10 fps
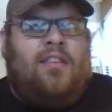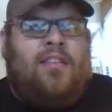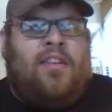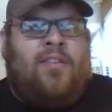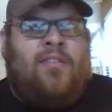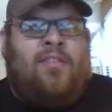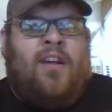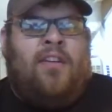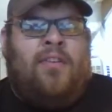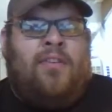think there's a
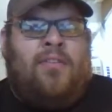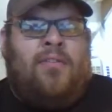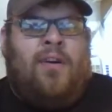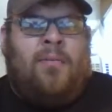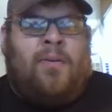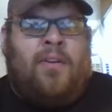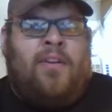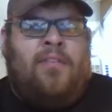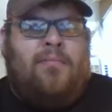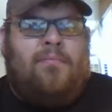lot you can do to
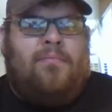upgrade it.